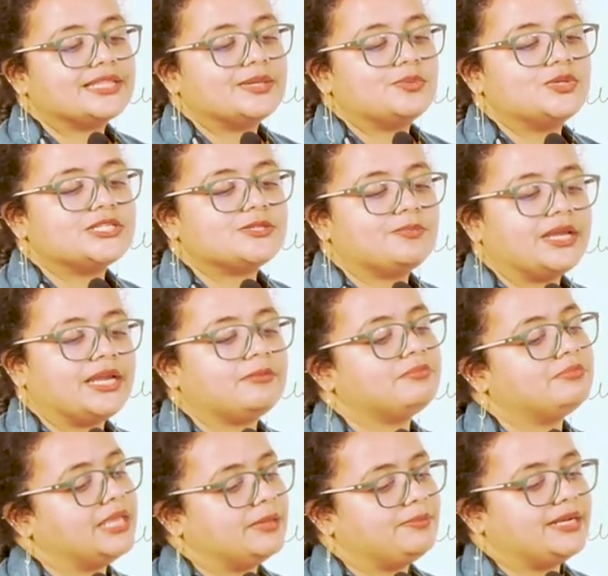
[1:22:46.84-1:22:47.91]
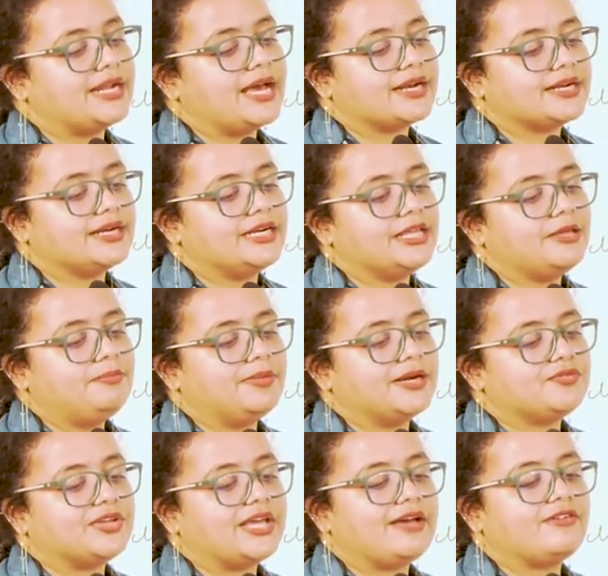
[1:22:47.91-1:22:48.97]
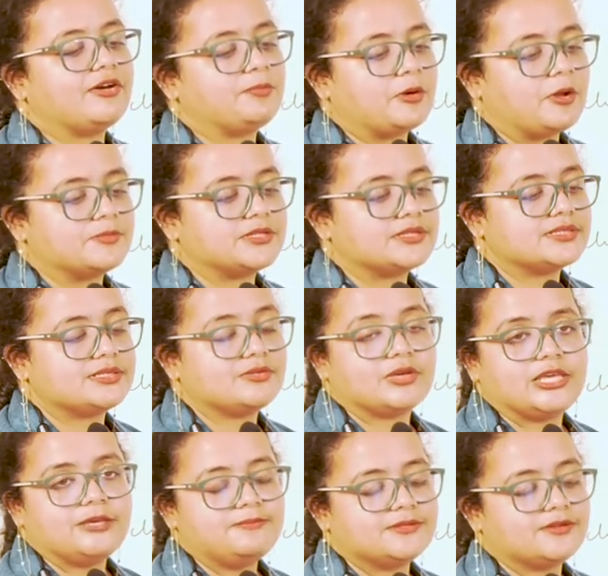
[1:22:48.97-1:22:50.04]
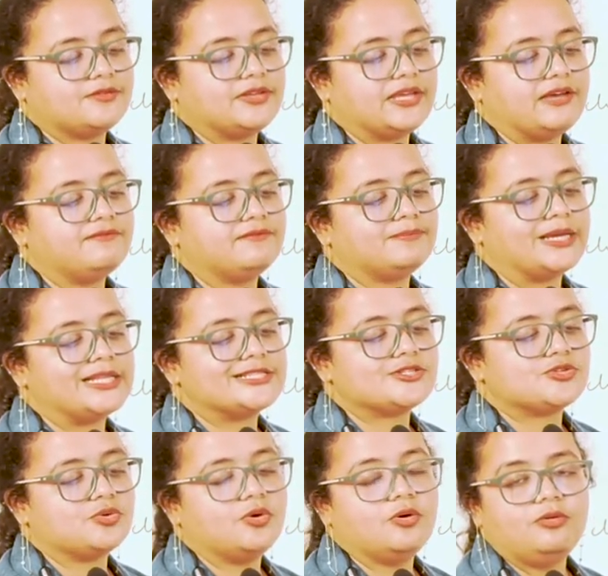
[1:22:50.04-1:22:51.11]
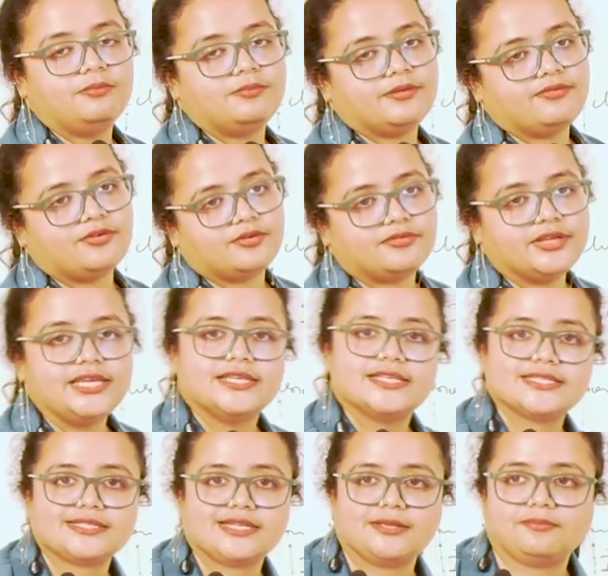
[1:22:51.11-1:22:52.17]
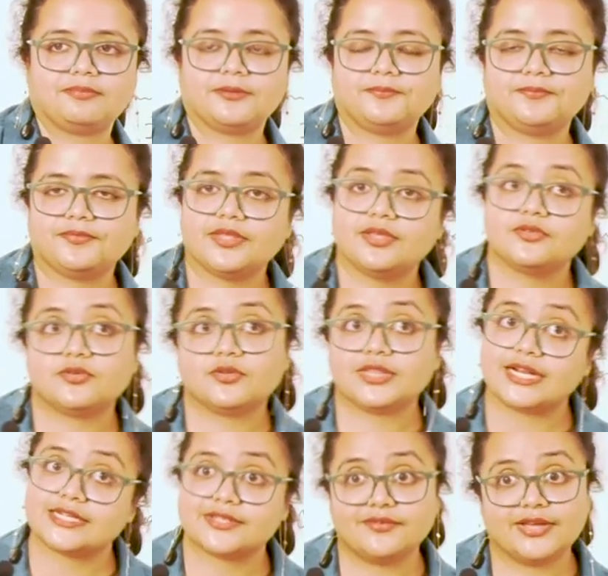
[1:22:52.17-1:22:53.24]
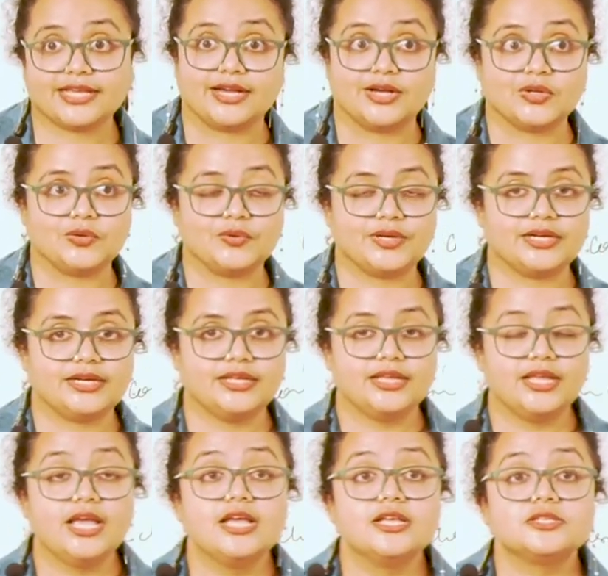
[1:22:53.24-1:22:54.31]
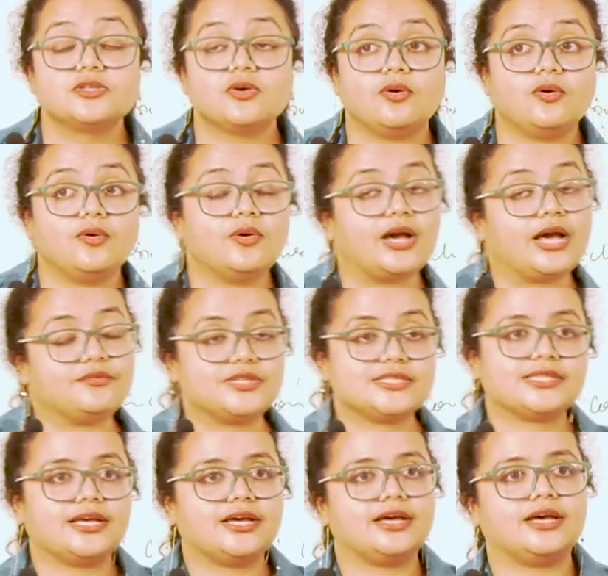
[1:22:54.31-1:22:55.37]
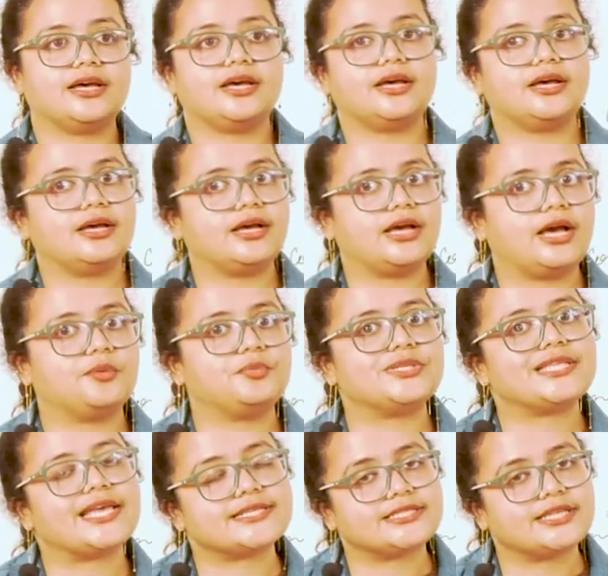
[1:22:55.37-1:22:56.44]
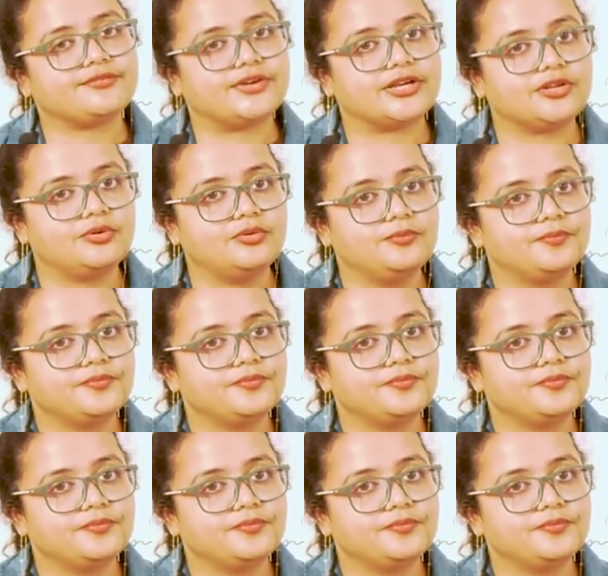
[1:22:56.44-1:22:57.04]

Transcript: The woods may be dark and deep, but we have our promises to keep, so we have miles to go before we sleep. So that's how I conclude. So how is the essay for you?